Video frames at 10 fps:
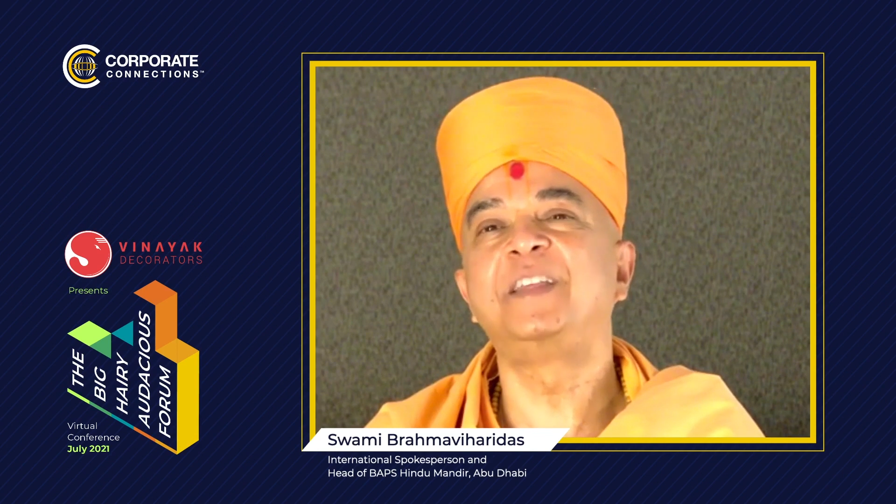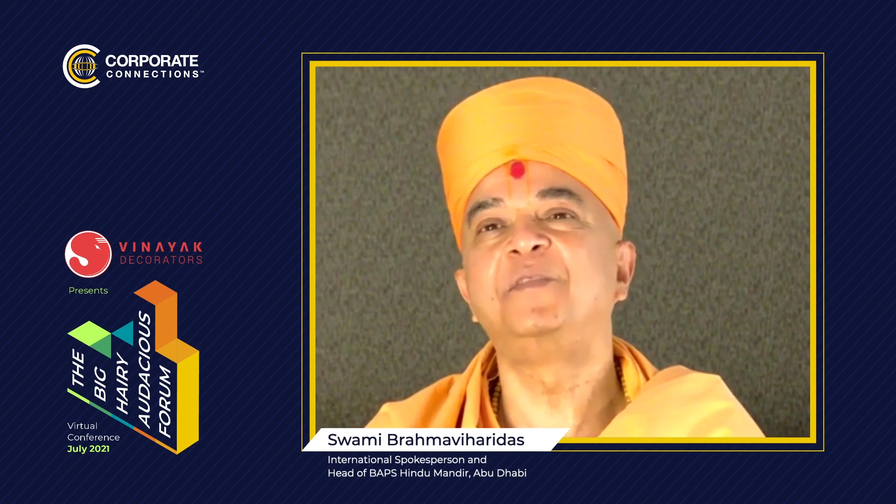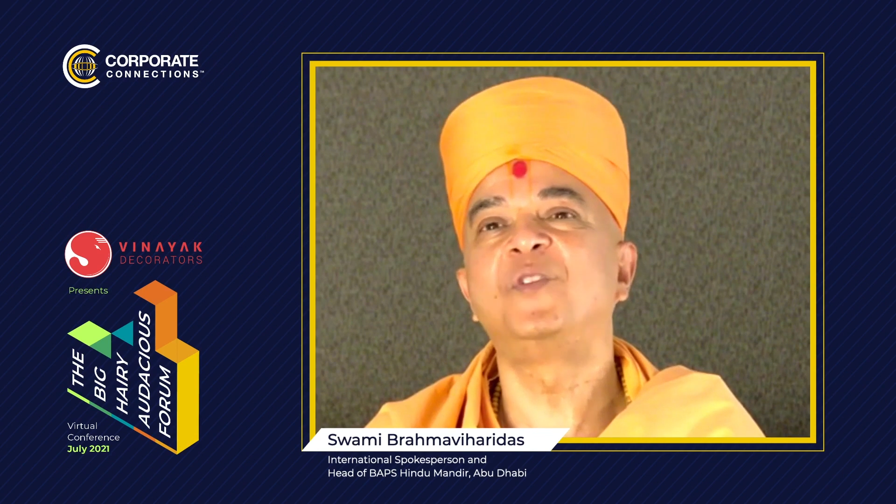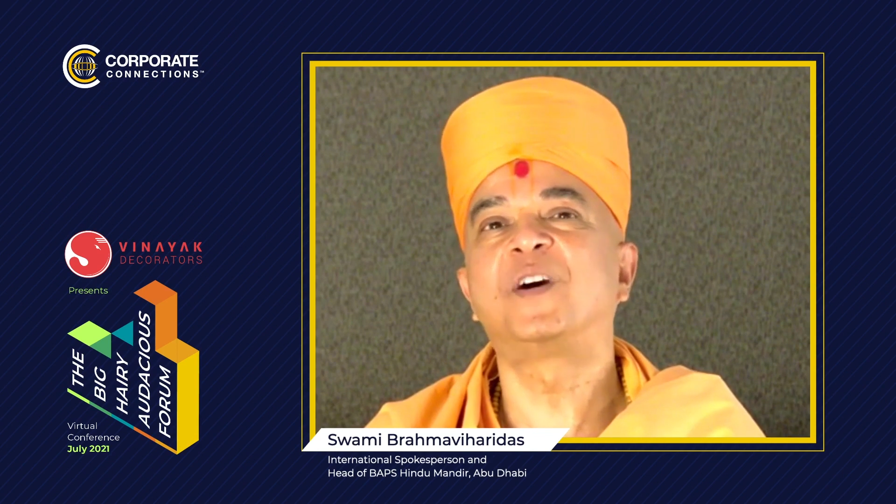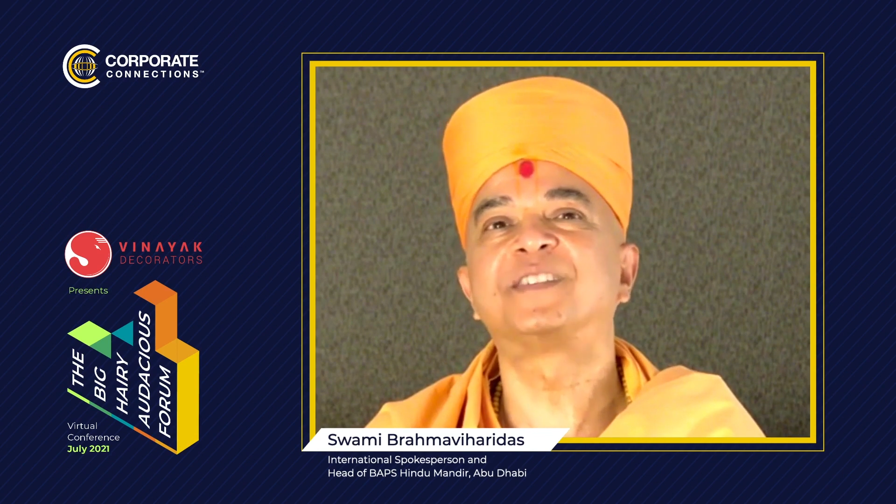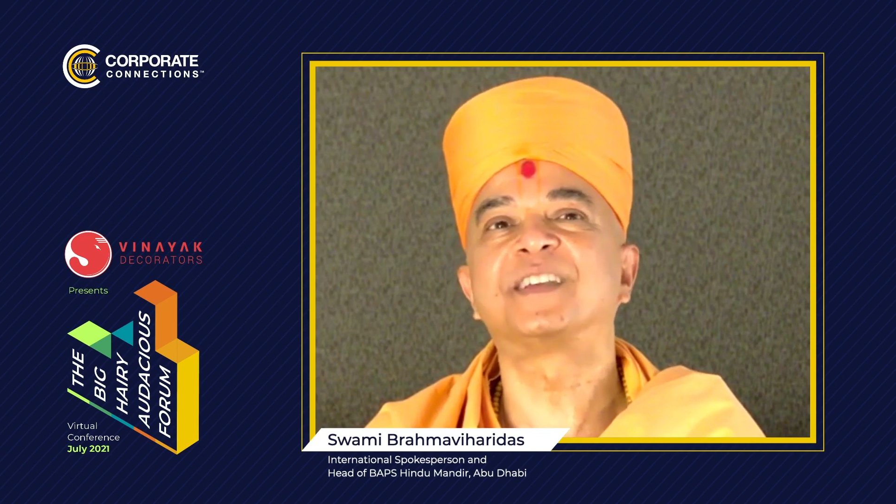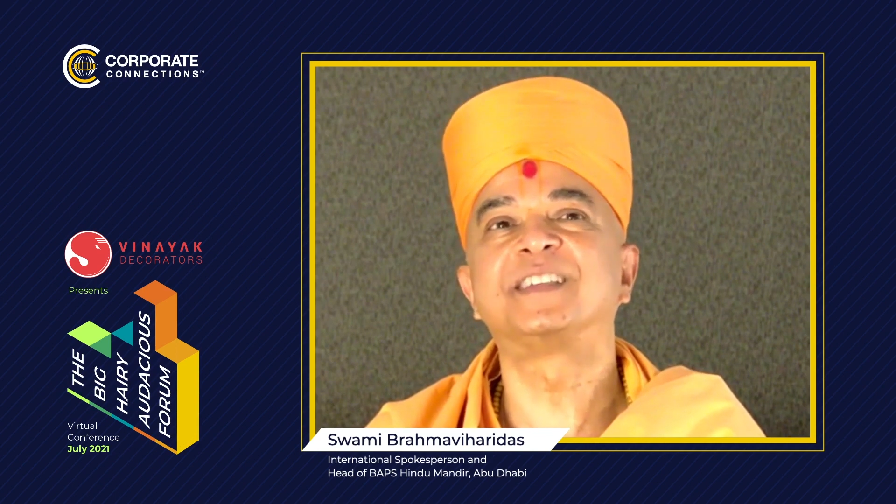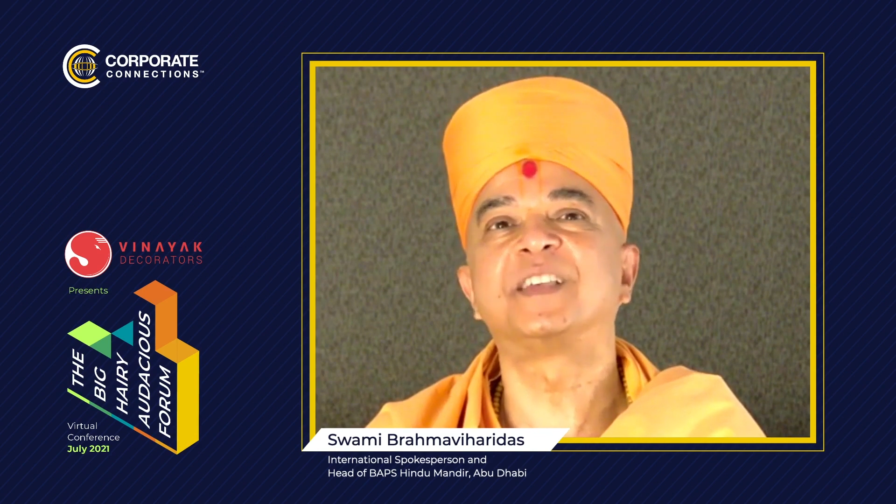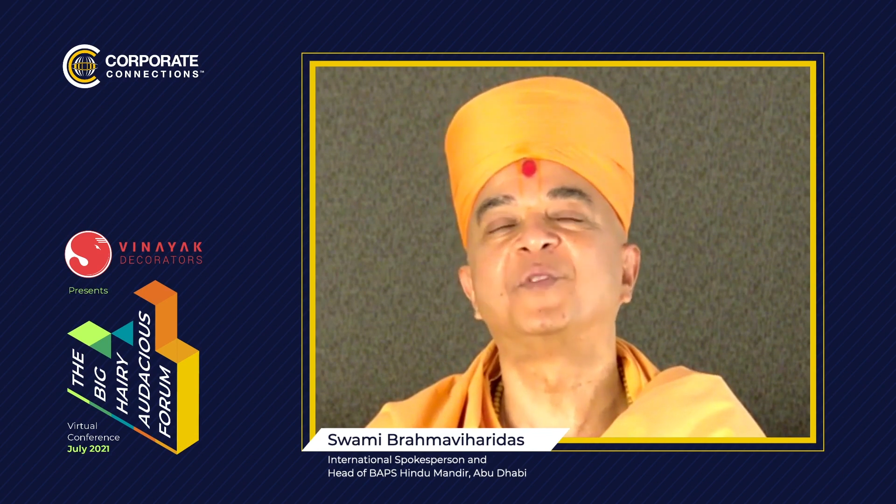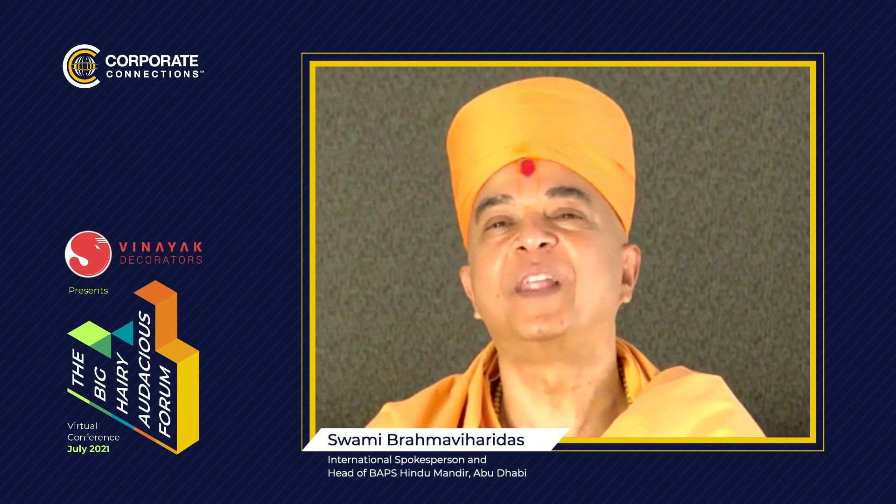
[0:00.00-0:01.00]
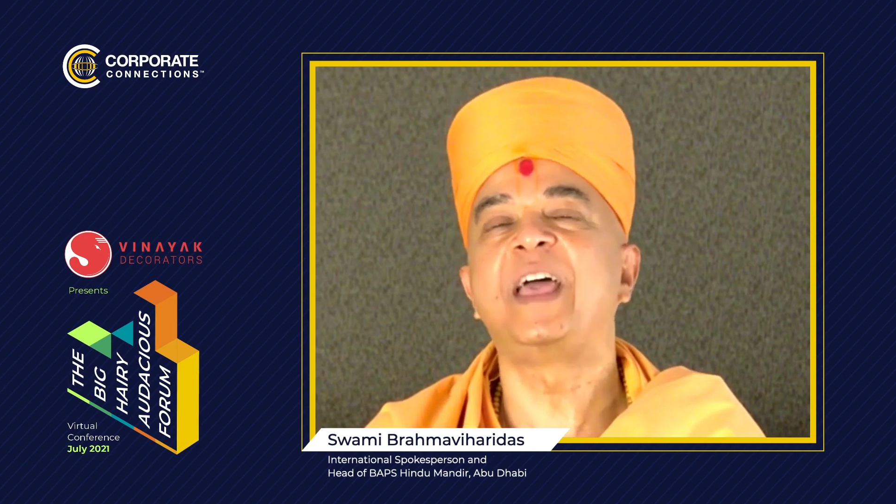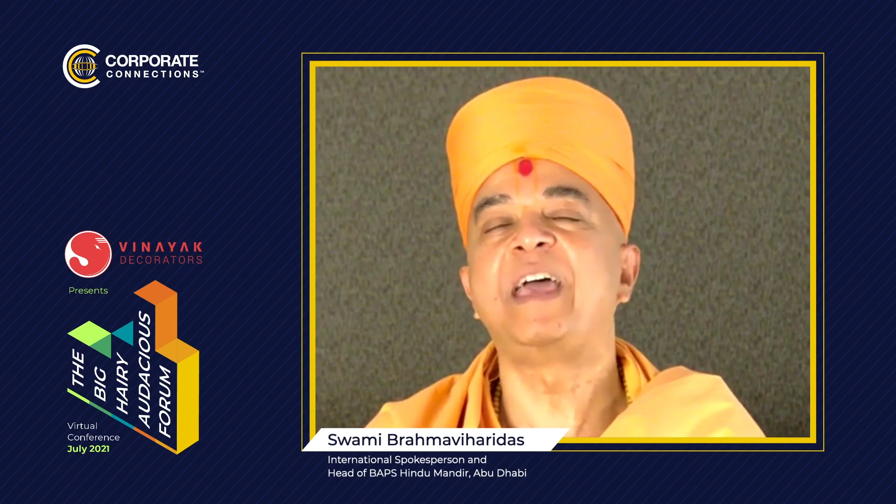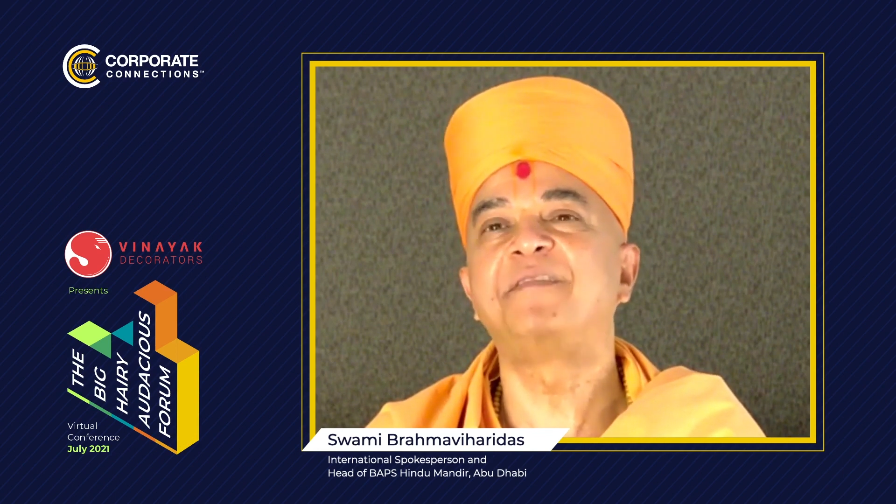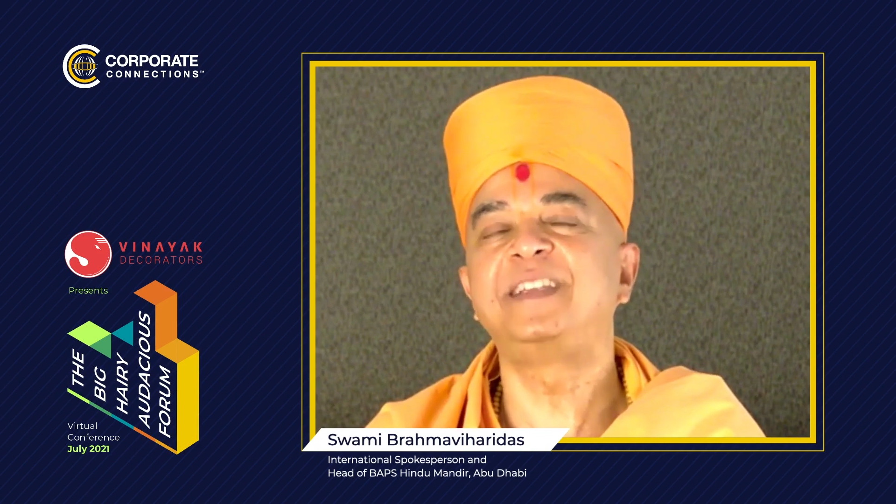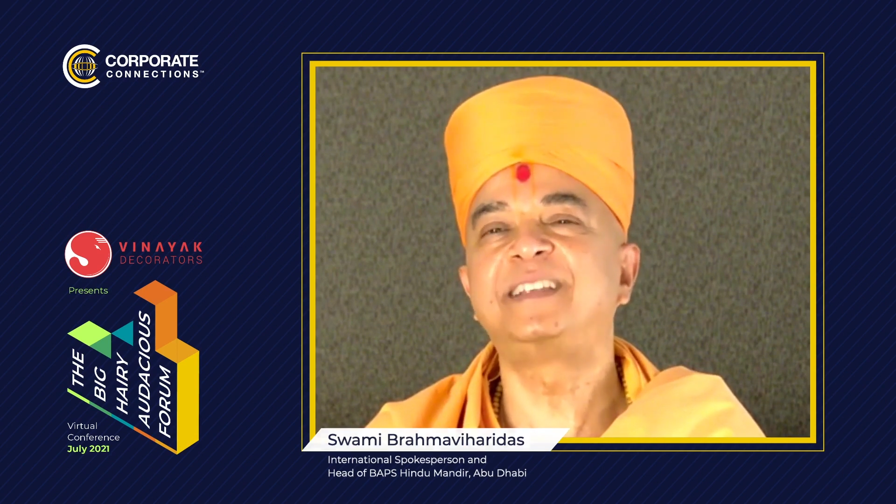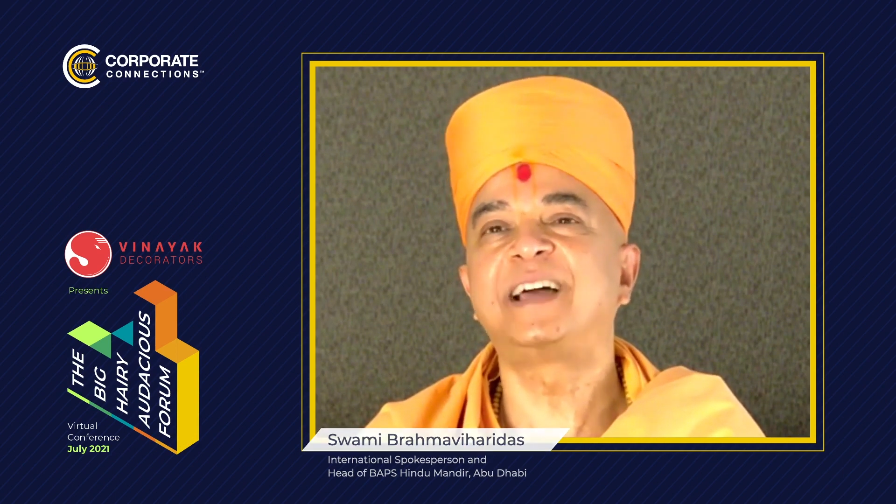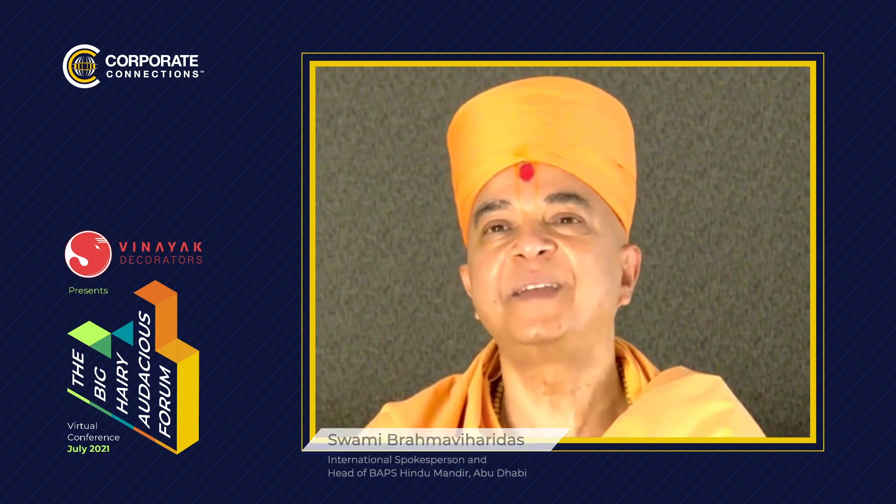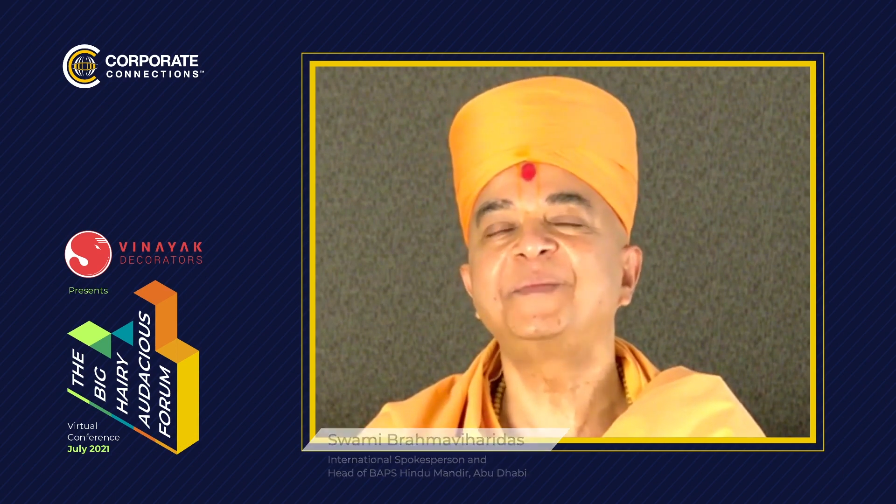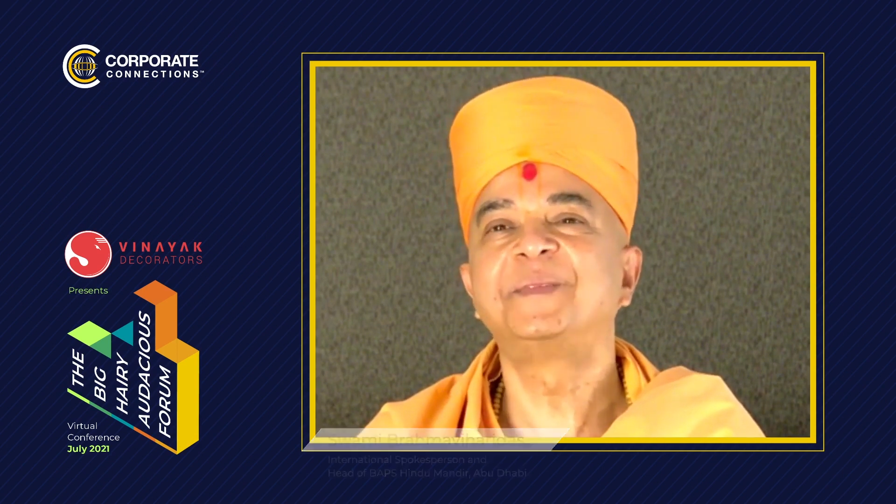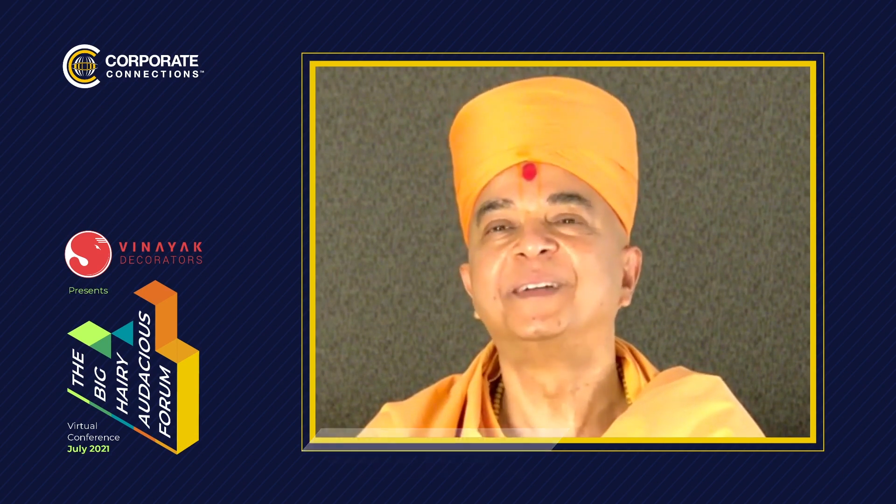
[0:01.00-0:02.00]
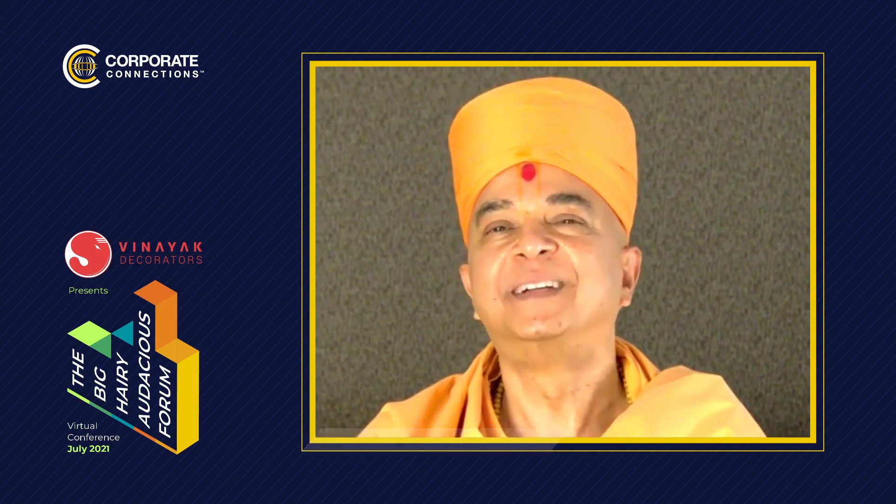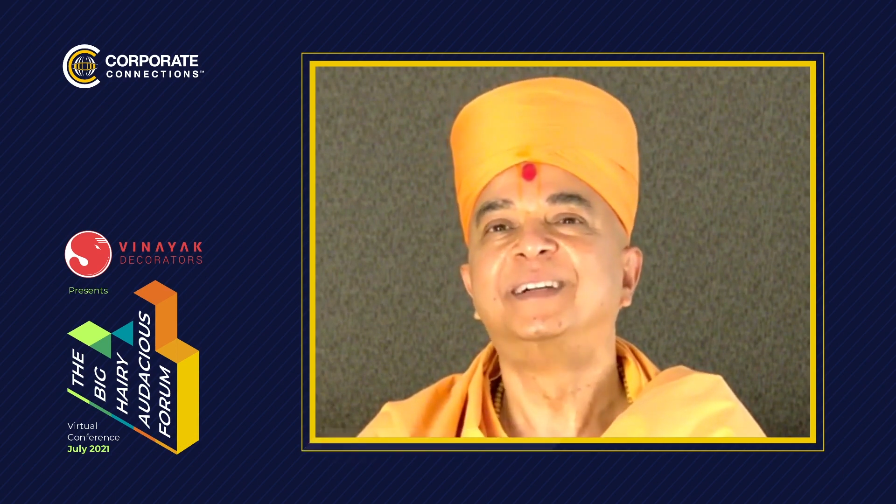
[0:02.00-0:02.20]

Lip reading: then if you are successful every time,